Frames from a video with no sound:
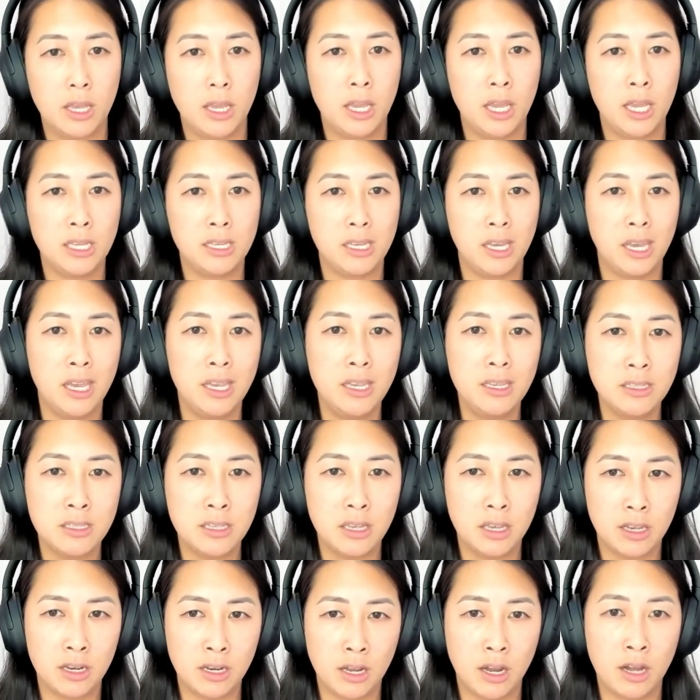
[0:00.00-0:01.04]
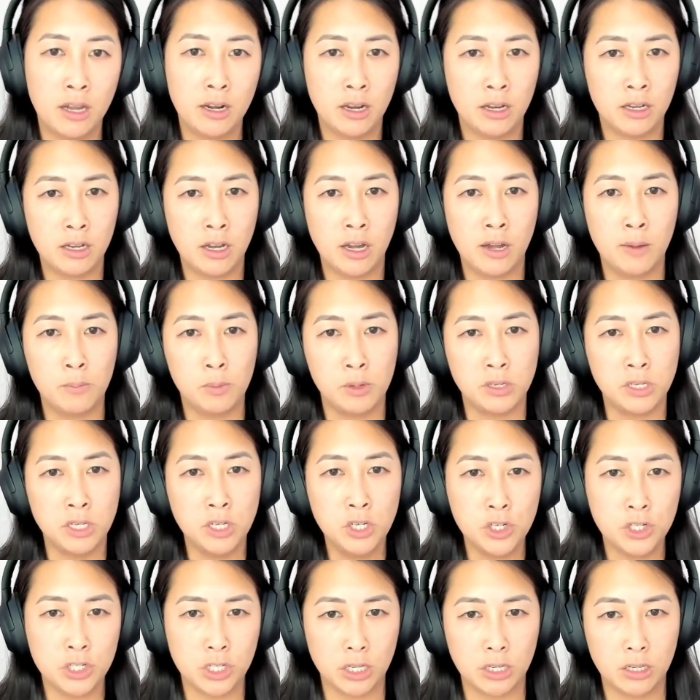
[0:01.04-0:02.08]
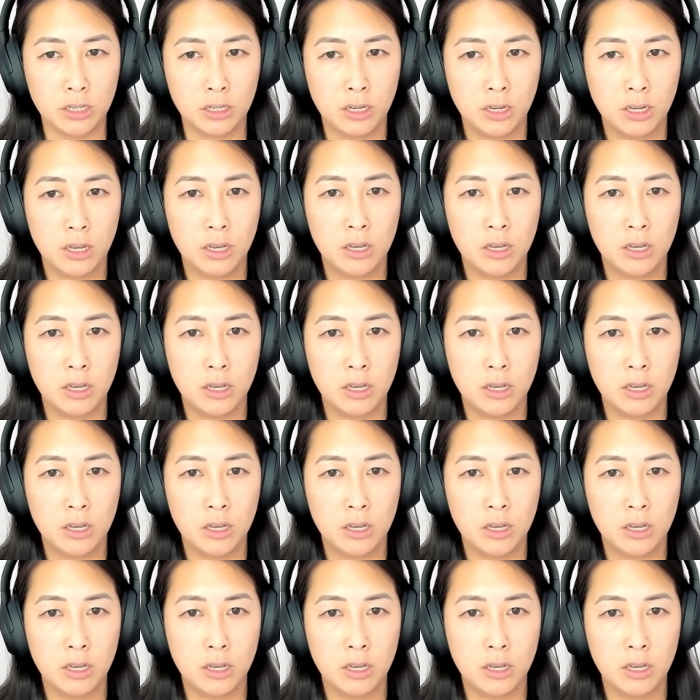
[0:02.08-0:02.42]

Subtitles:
It is not a competition.